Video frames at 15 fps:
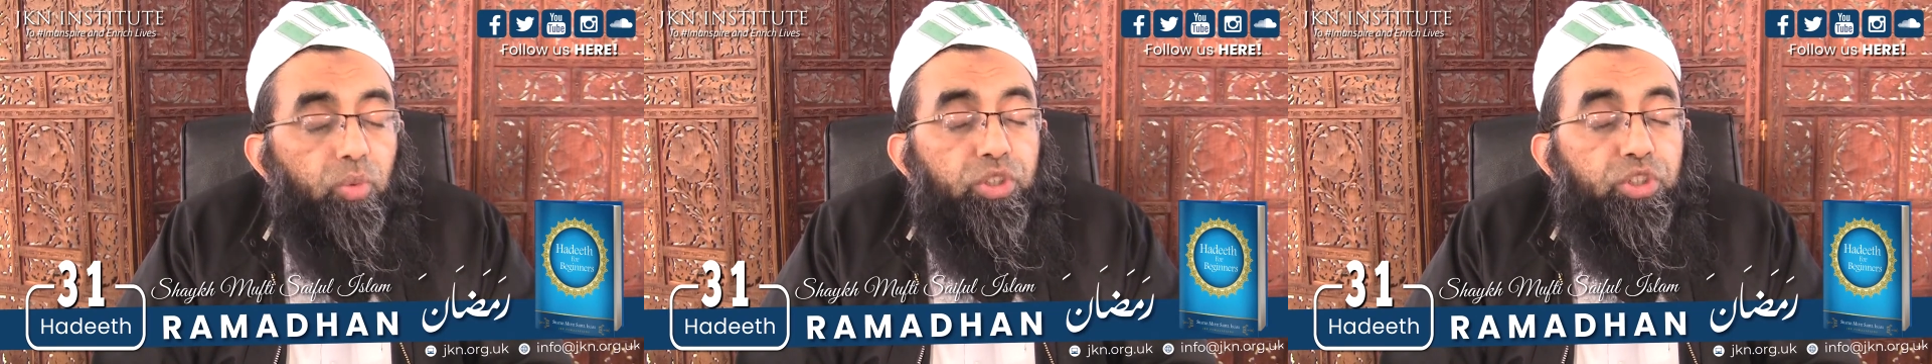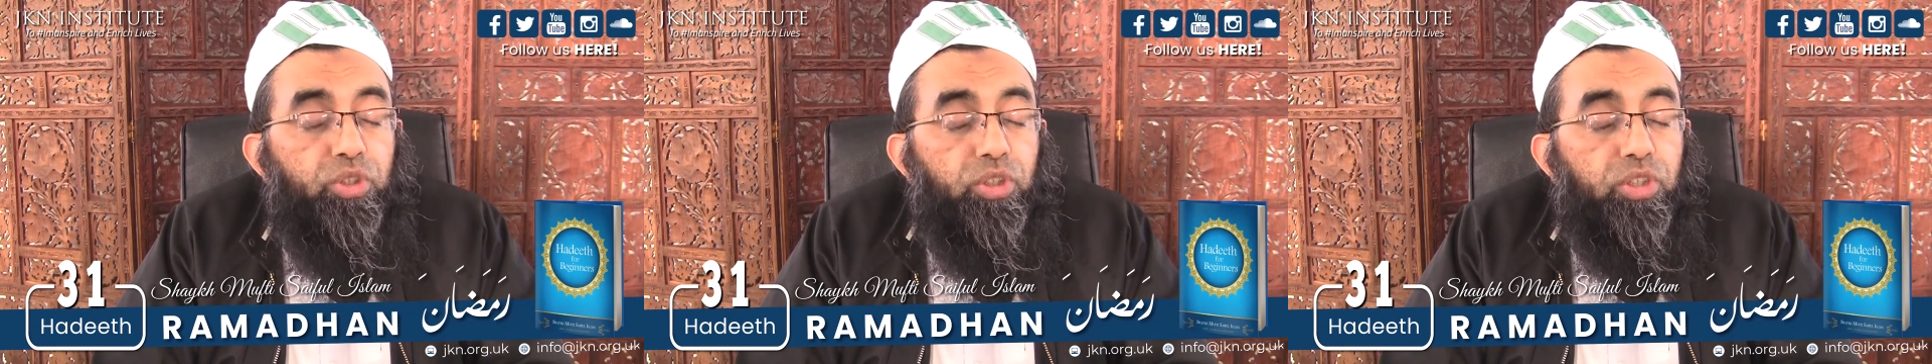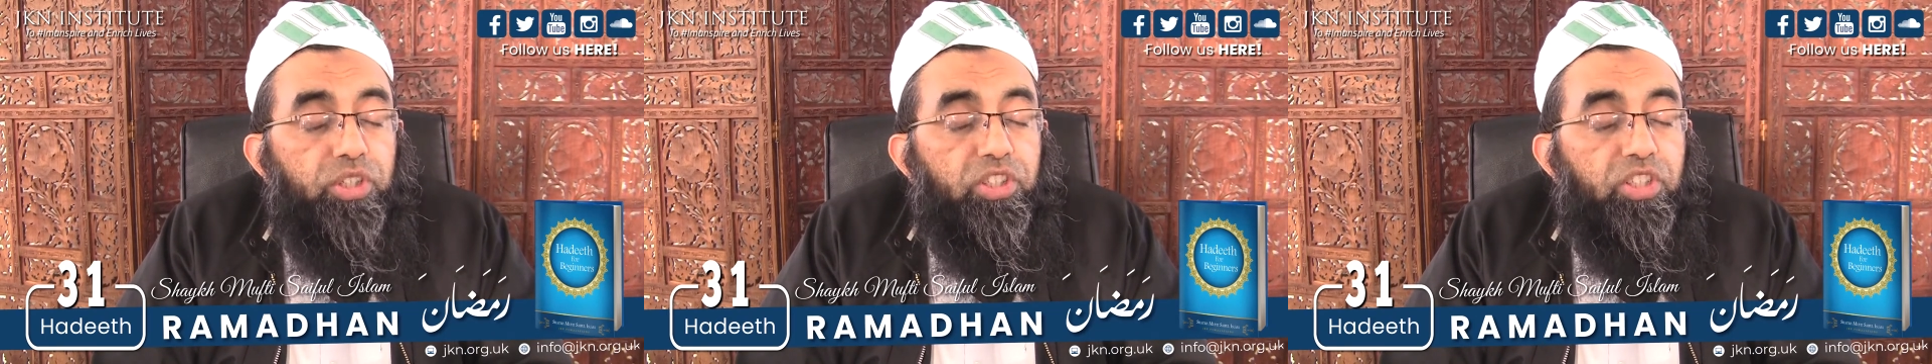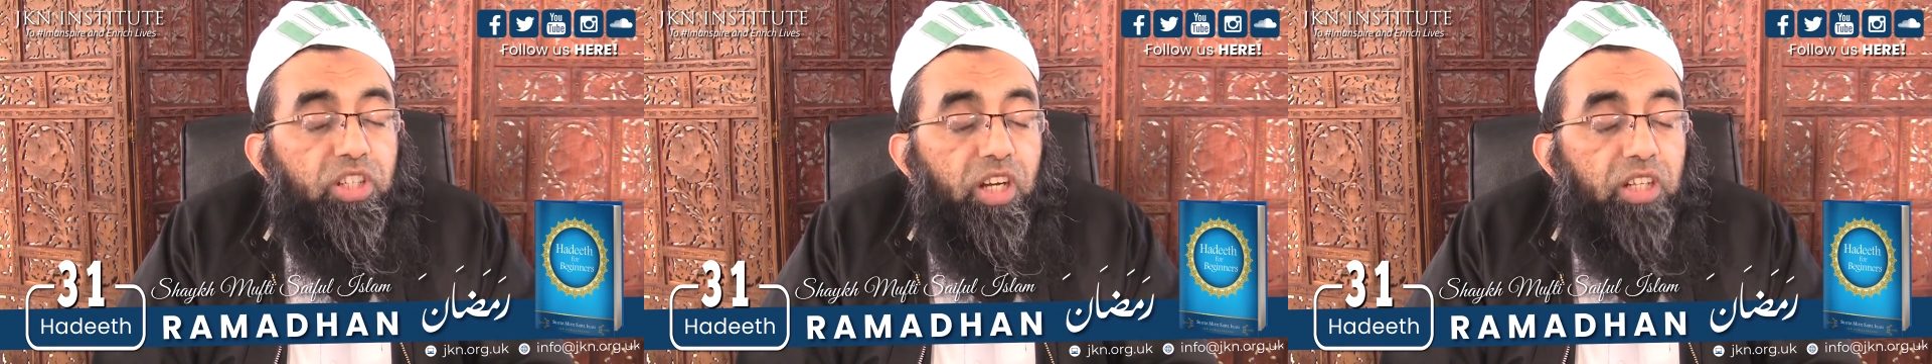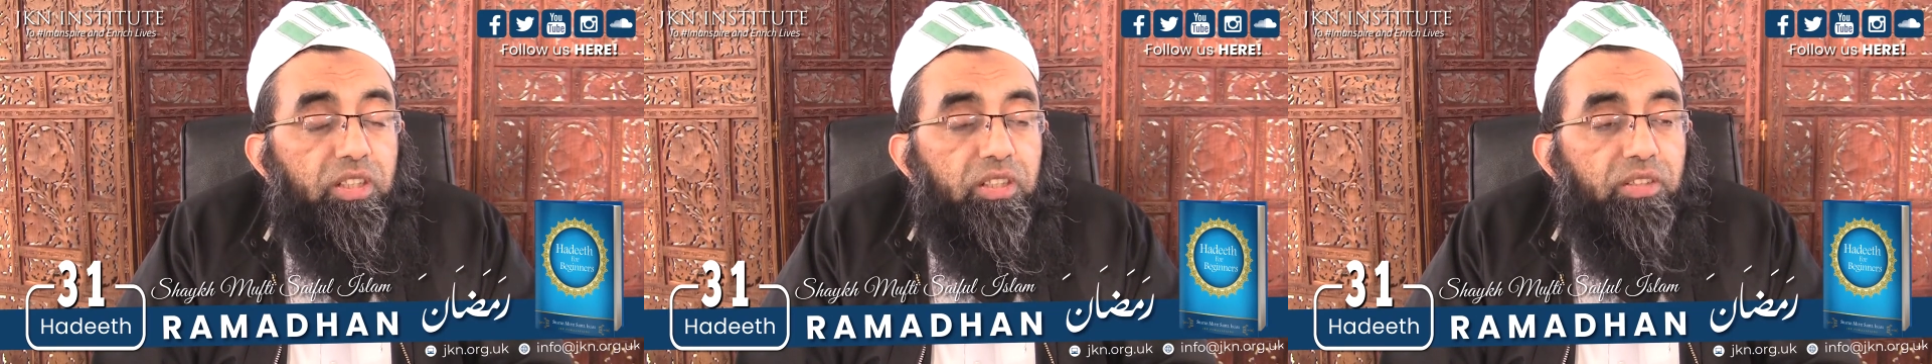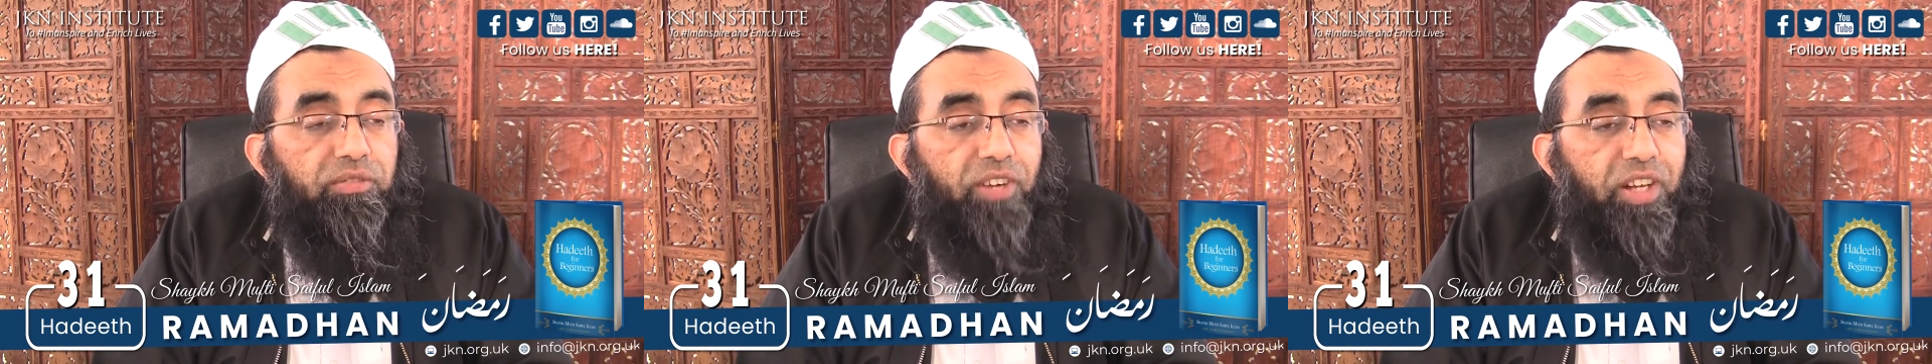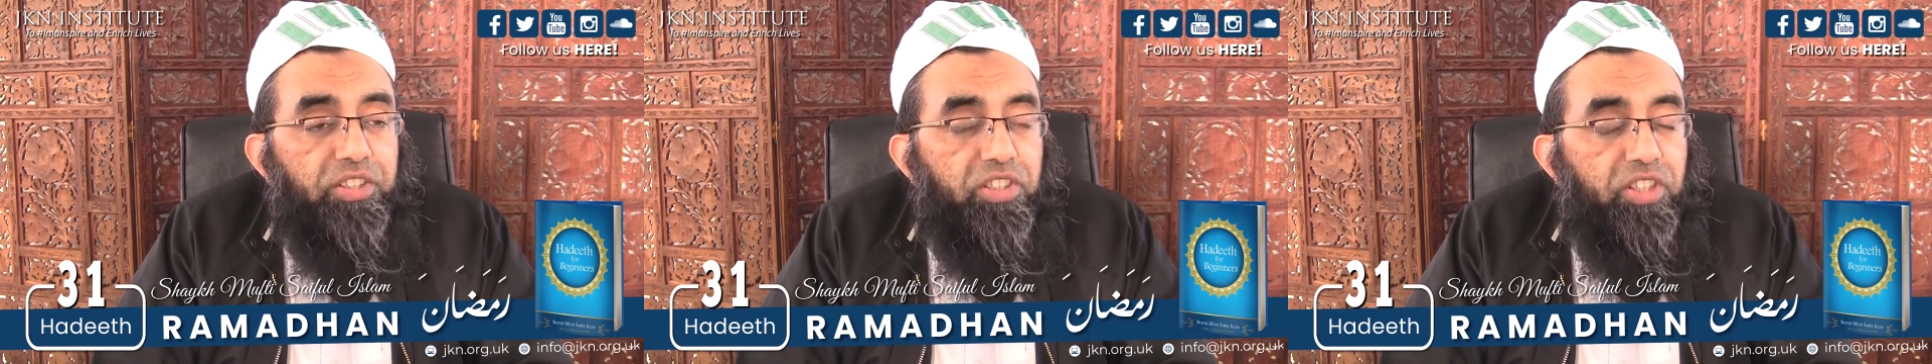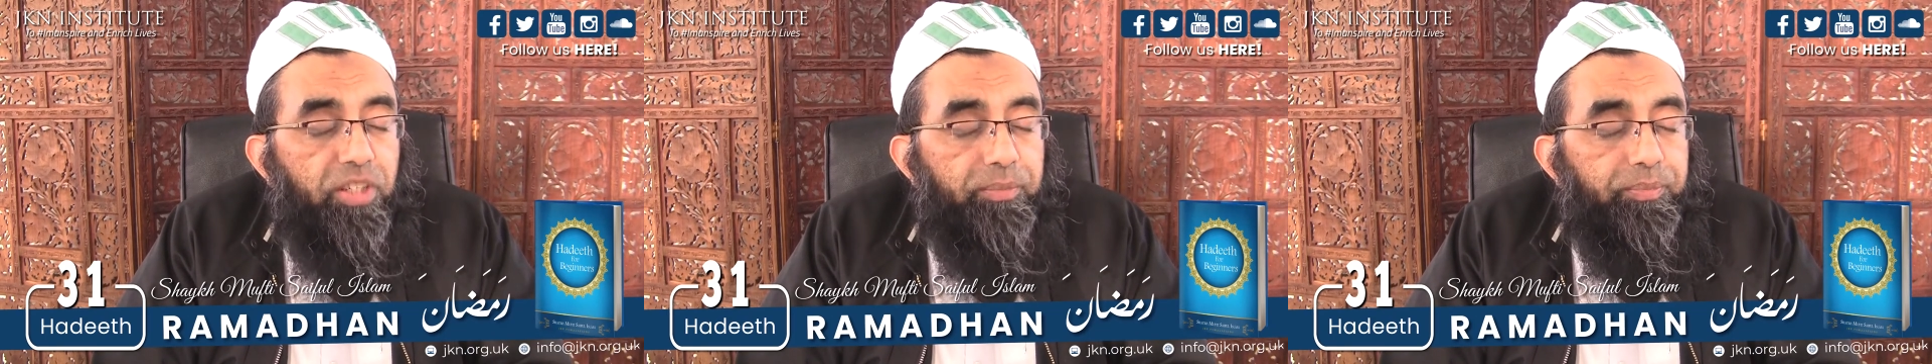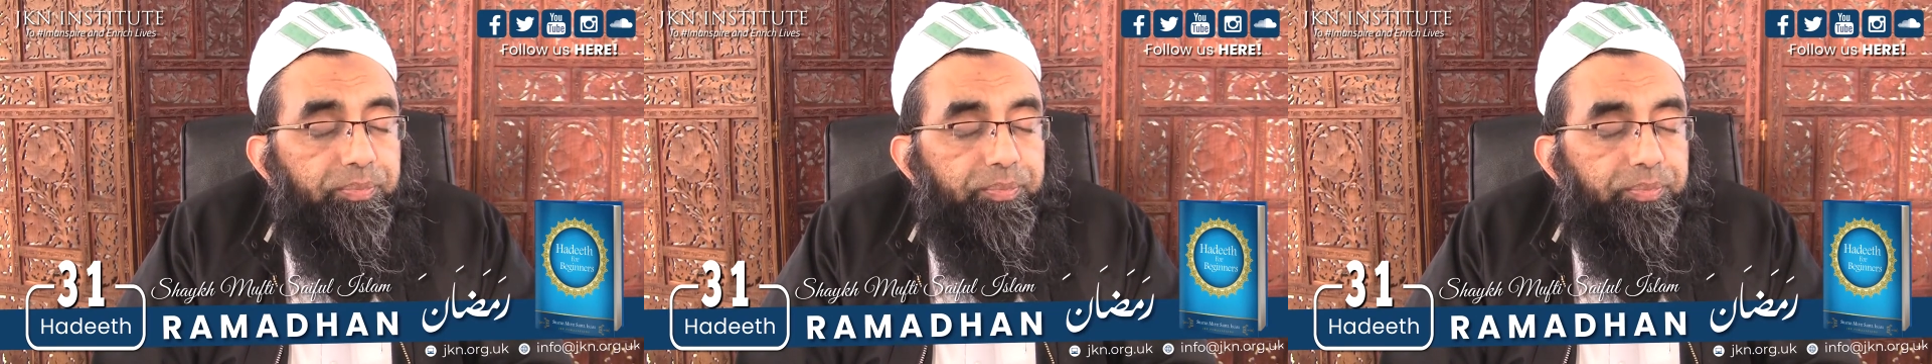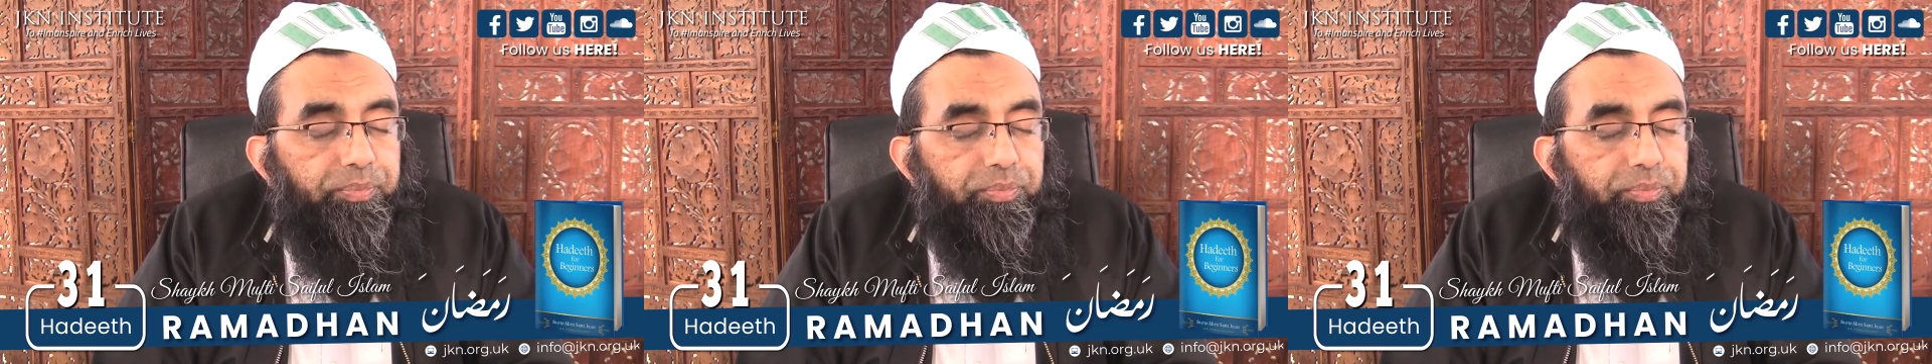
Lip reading: We should start fasting